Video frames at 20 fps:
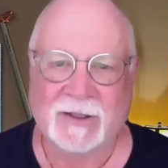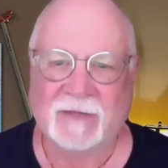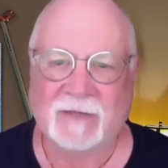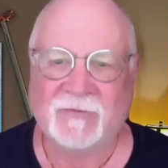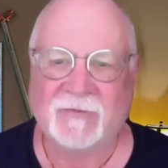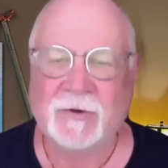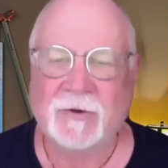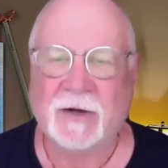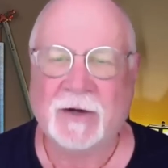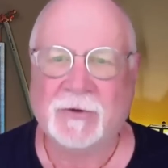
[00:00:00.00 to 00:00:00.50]
a
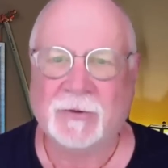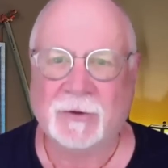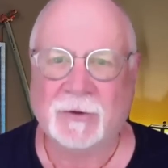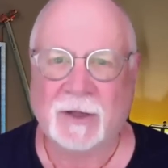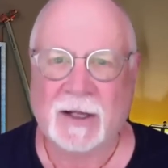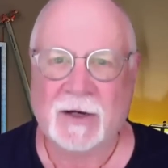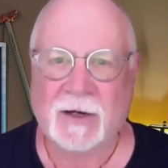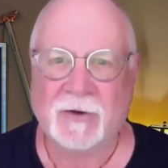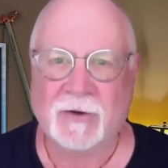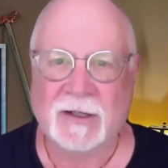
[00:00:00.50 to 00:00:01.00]
few extra
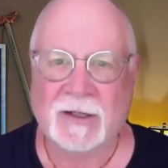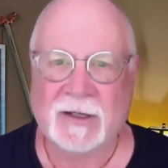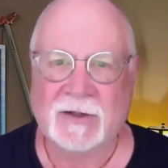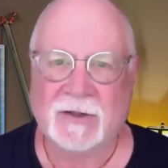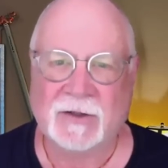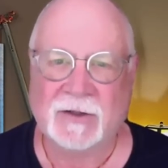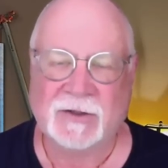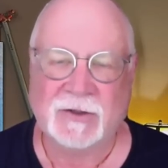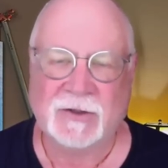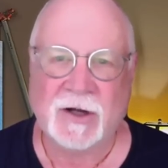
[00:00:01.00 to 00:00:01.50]
layers,
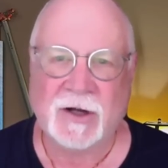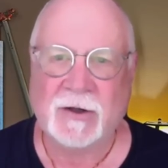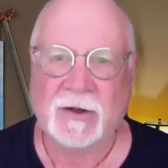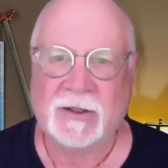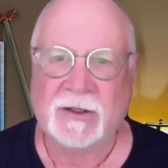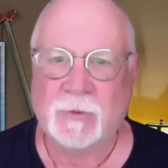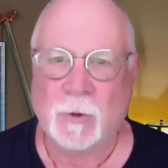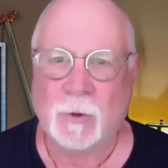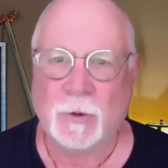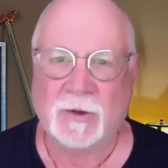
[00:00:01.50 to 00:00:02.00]
things that you know
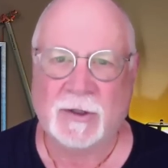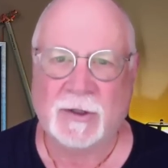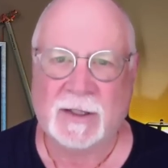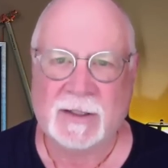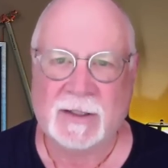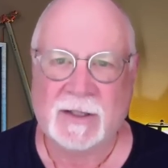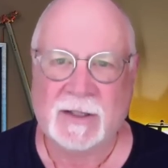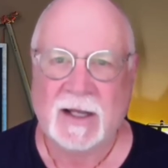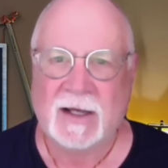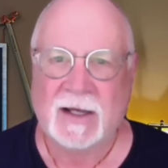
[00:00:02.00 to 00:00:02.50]
you won't
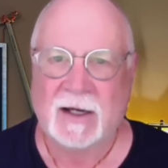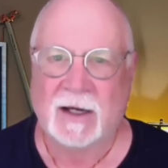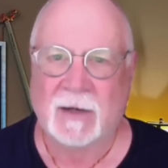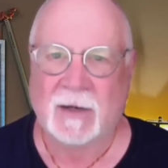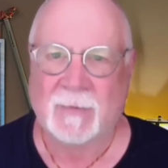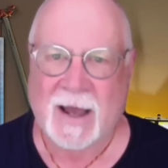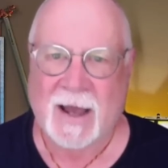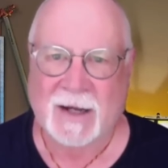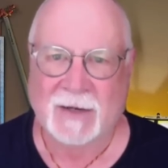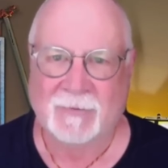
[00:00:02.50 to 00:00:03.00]
need
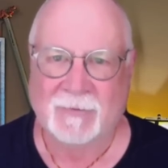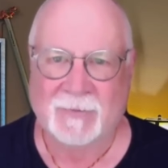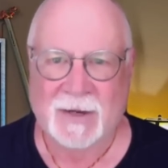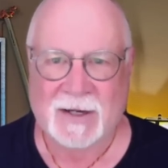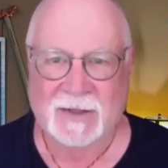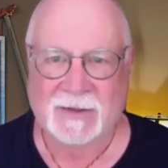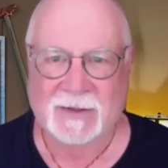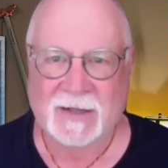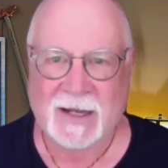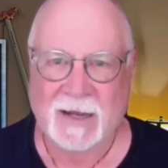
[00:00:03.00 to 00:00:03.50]
back at
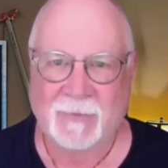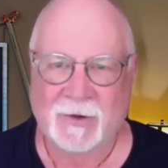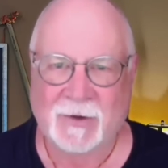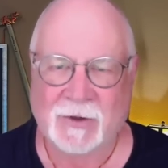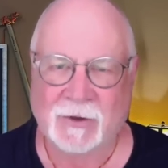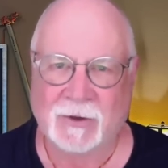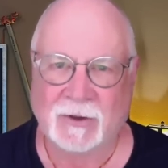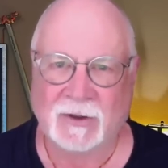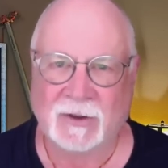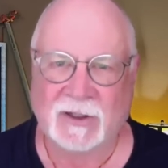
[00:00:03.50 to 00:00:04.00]
base camp, and
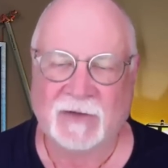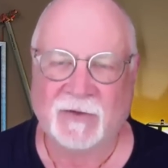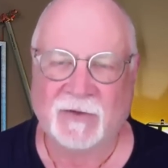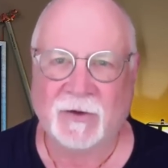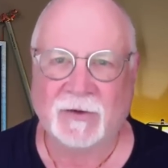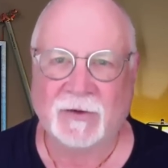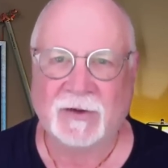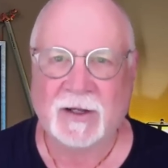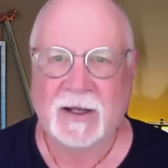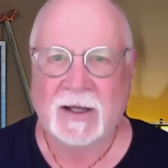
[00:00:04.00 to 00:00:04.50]
you're going to leave
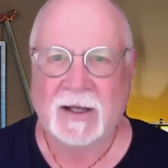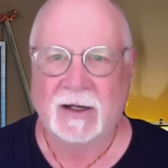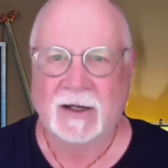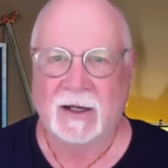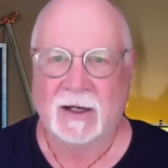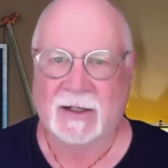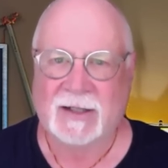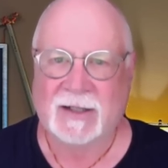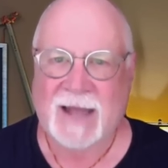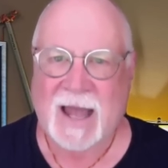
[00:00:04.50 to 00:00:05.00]
those
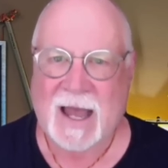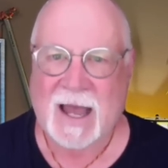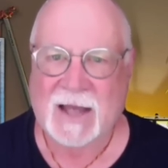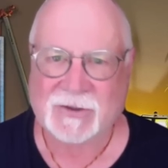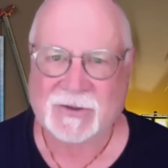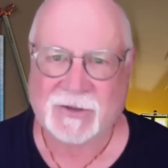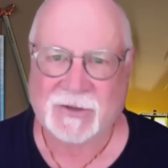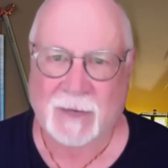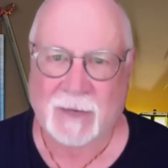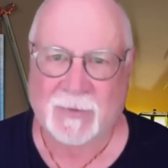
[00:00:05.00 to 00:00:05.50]

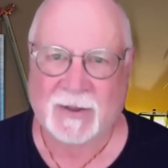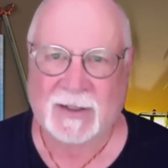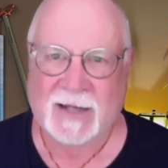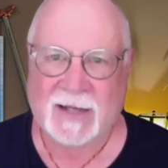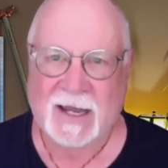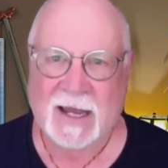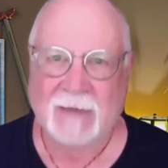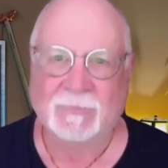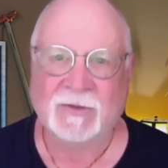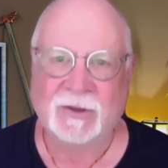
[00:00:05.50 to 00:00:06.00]
cached up at
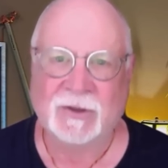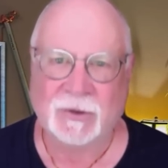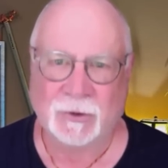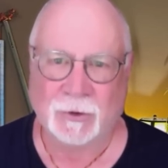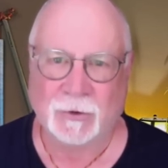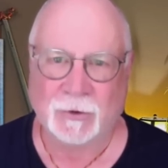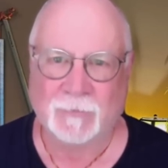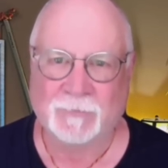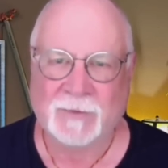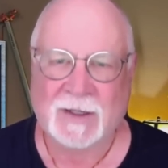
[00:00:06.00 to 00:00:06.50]
Camp
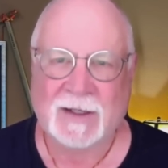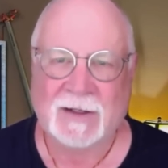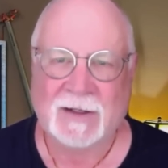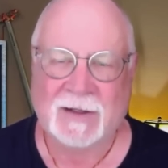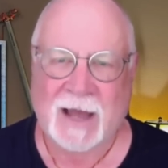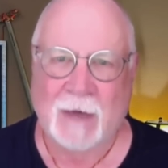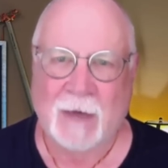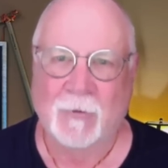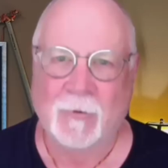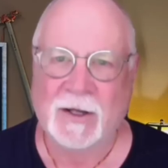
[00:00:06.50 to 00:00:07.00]
2.
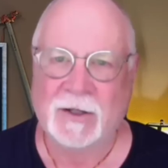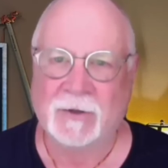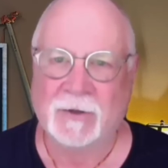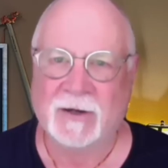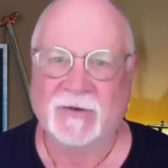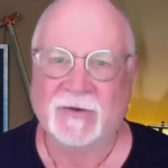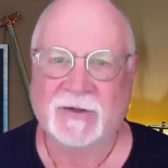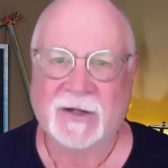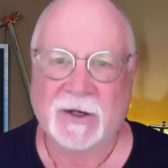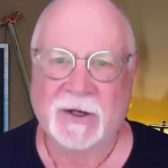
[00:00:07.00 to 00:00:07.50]
That way you don't
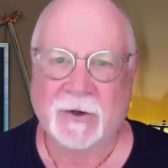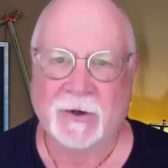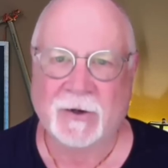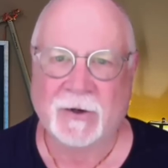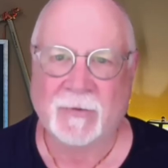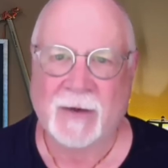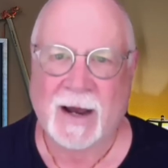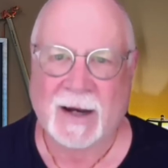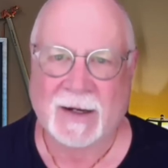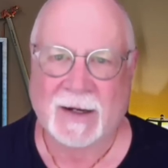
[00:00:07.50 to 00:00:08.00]
have to carry
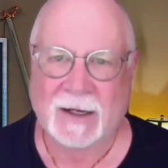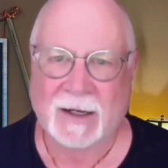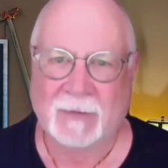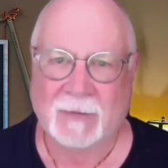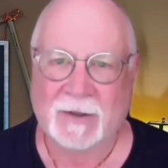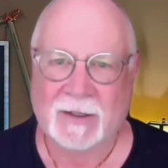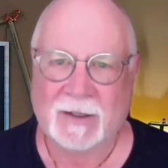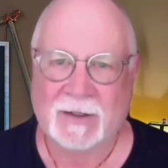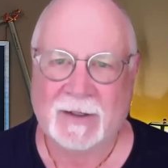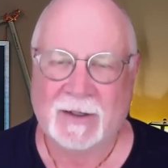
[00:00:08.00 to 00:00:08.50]
them back
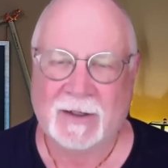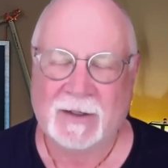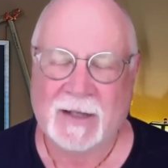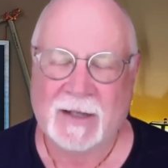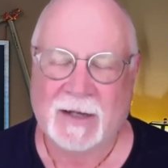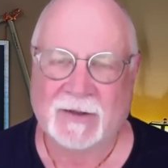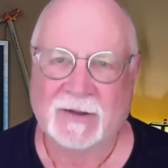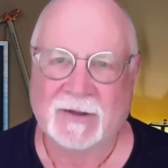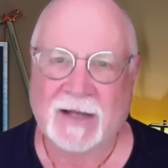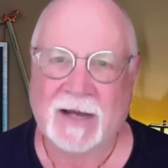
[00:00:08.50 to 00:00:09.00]
up.
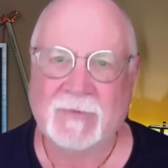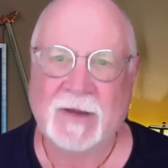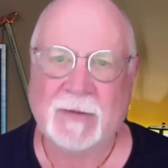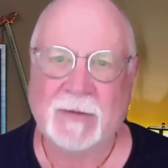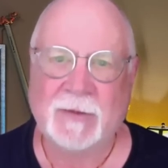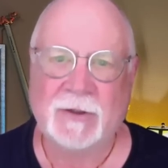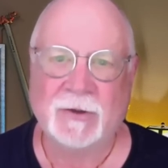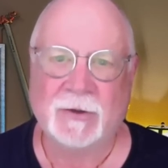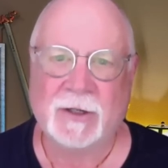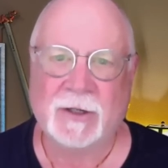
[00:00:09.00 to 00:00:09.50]
Next time,
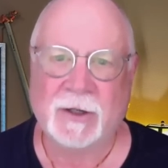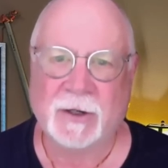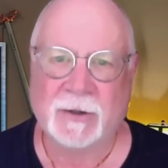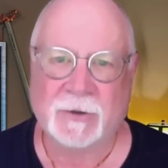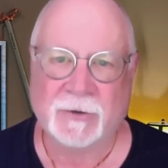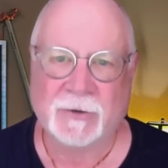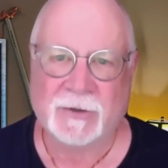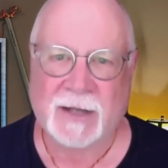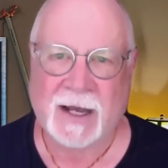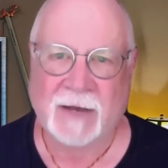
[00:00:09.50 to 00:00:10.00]
maybe you'll carry
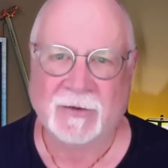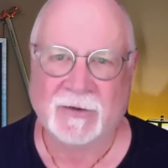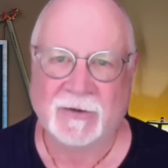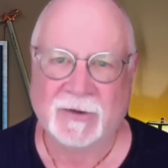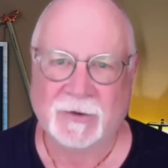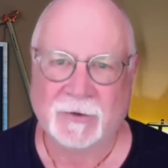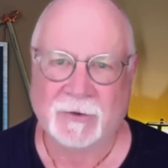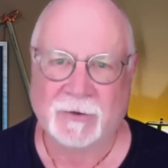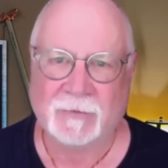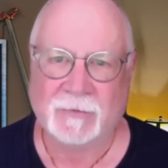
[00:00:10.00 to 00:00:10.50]
your down
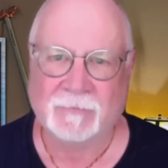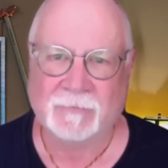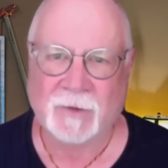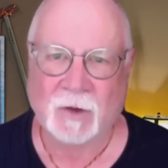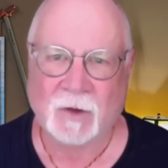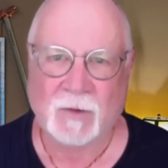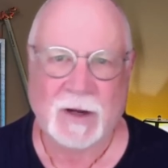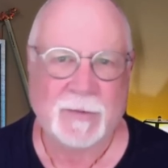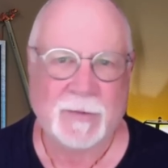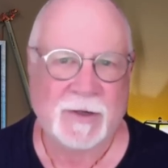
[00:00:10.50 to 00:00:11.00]
suit,
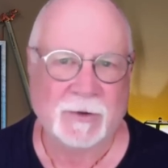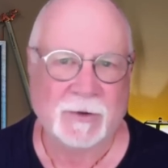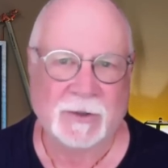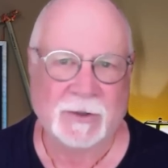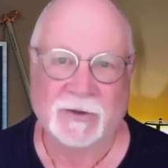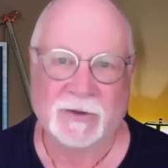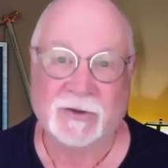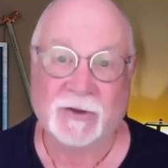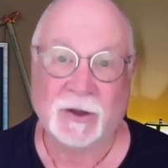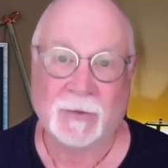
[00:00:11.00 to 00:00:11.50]
or maybe you'll
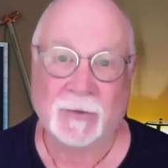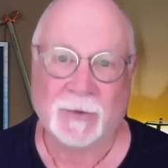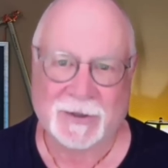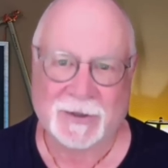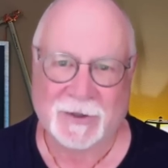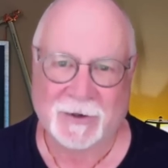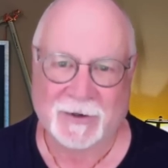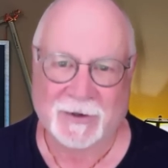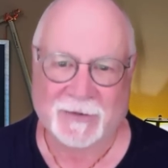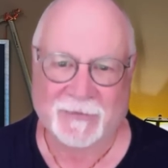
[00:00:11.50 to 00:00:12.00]
get a Sherpa to
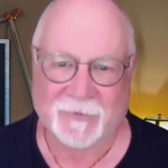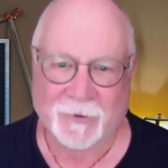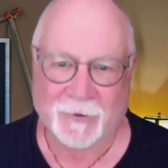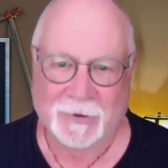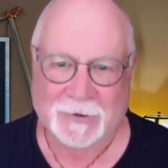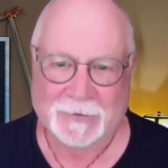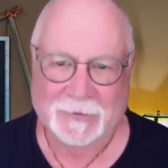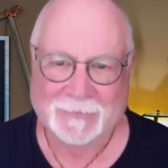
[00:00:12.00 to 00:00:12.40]
carry it for you.